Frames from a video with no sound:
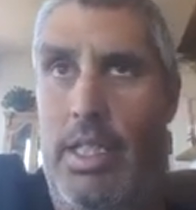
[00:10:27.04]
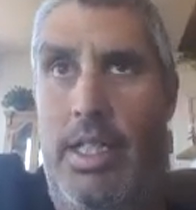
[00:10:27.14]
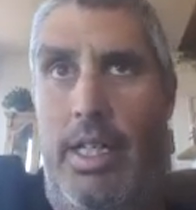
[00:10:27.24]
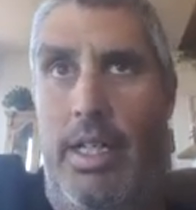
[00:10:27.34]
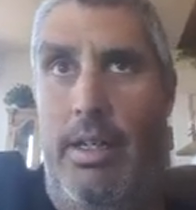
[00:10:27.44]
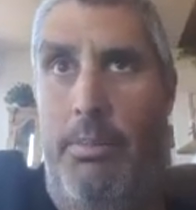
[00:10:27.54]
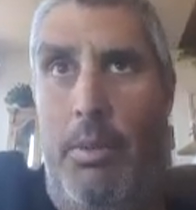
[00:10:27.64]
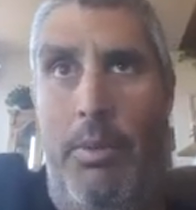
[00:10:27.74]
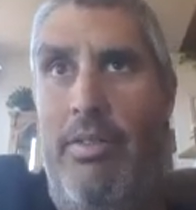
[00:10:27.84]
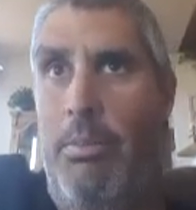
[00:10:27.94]

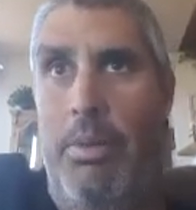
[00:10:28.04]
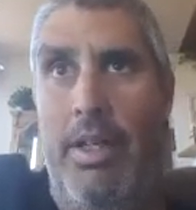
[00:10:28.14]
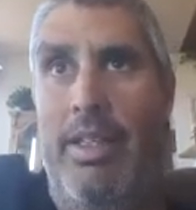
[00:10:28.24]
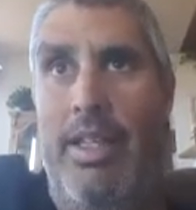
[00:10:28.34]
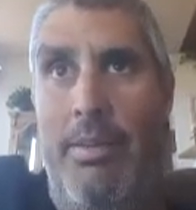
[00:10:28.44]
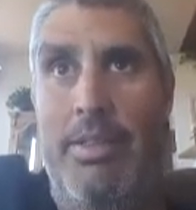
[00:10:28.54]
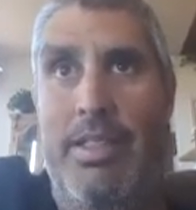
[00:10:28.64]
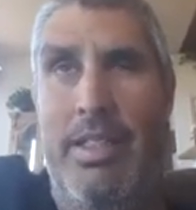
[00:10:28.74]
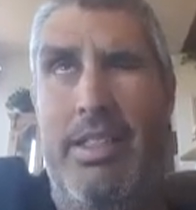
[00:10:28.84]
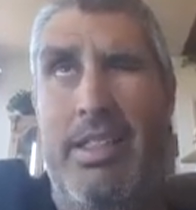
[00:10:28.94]
But we haven't played them
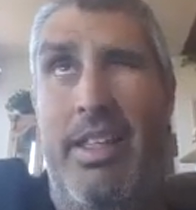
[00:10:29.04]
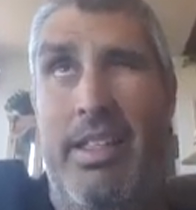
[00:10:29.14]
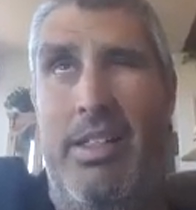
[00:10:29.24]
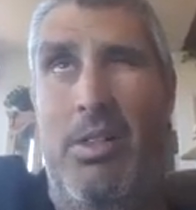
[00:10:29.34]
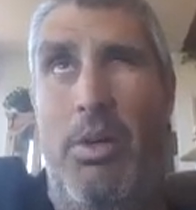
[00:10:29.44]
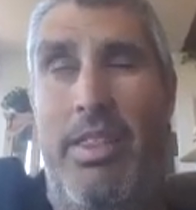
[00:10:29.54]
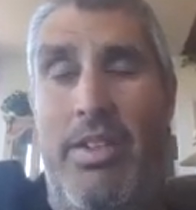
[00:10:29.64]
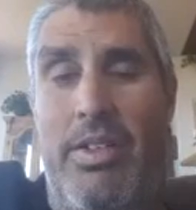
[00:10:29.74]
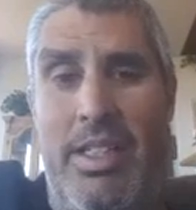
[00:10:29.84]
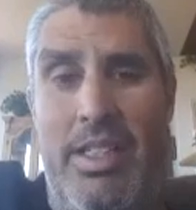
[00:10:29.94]
since I think the
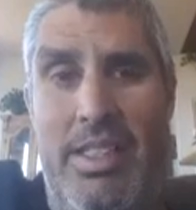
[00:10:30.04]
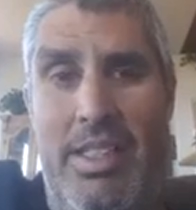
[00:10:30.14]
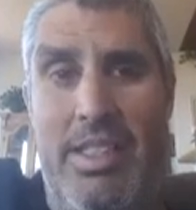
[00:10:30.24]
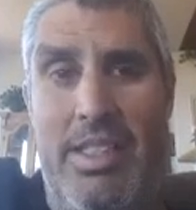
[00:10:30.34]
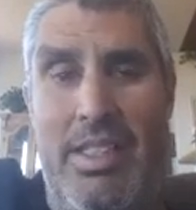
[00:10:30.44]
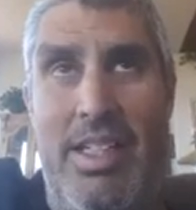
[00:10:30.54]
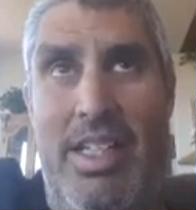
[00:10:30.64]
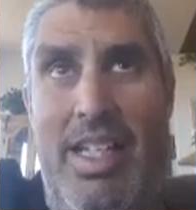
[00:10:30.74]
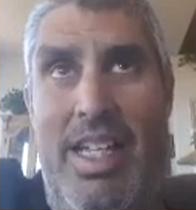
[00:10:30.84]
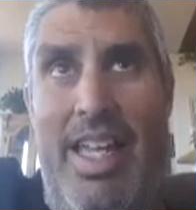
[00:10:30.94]
2013 season.
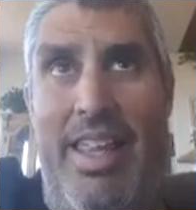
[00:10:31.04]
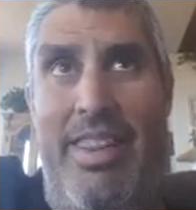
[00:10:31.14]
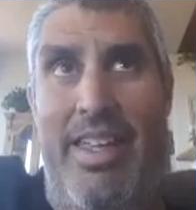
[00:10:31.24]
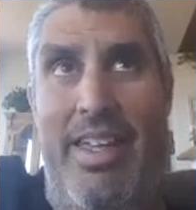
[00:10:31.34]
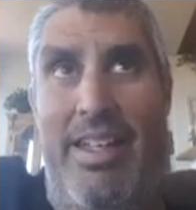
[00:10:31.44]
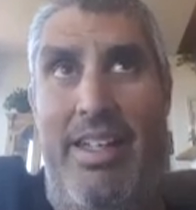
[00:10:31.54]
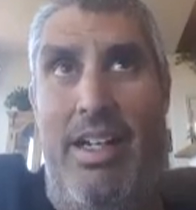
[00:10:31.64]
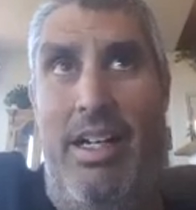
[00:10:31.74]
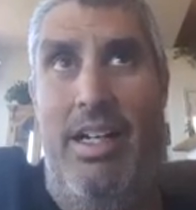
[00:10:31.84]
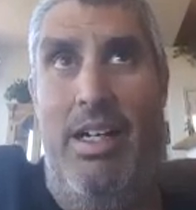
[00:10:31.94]
And then
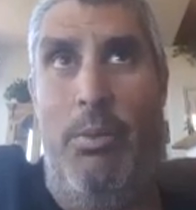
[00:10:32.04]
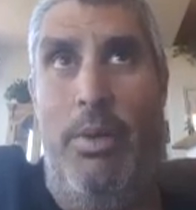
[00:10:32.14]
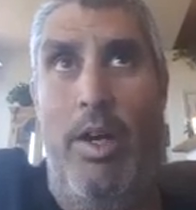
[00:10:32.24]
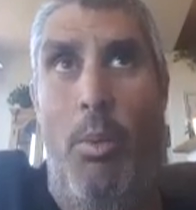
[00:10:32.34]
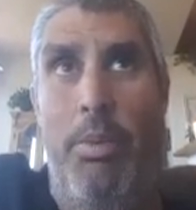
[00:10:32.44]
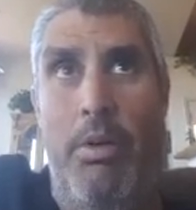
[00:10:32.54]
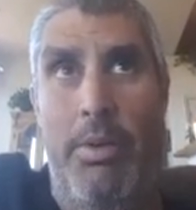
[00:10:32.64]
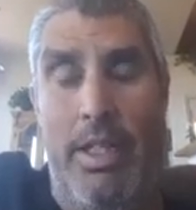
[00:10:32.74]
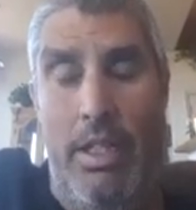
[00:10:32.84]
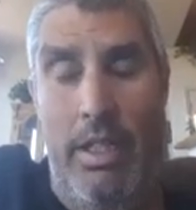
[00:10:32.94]
we open
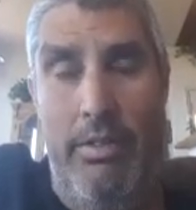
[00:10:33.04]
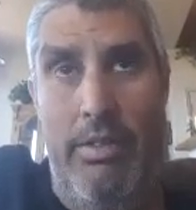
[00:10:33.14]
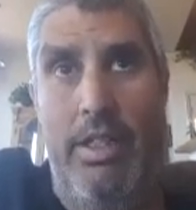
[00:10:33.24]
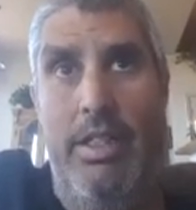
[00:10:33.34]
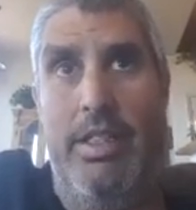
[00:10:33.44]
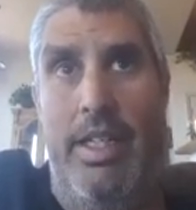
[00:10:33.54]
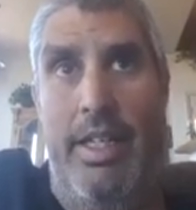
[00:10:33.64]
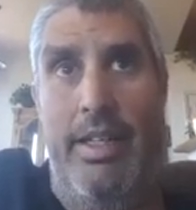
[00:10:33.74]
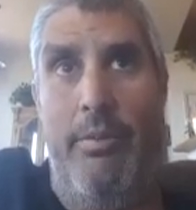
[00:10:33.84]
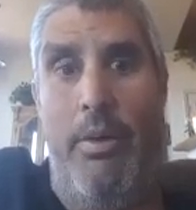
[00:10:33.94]
with Cleveland,
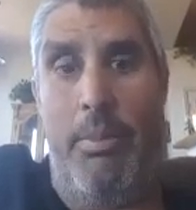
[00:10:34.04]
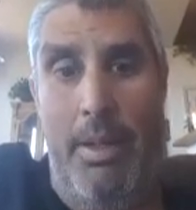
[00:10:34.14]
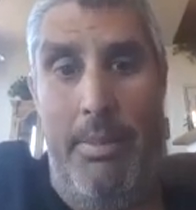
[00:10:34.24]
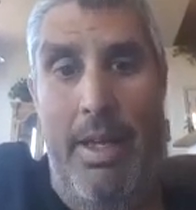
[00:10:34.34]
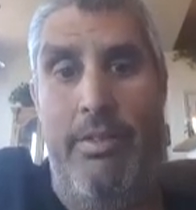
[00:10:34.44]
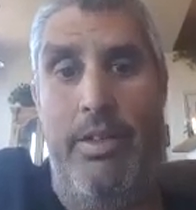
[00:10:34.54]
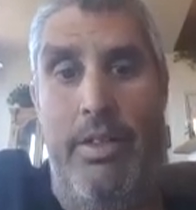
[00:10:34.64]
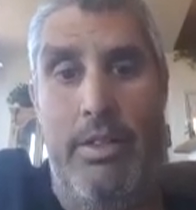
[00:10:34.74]
and then we play Mayfield.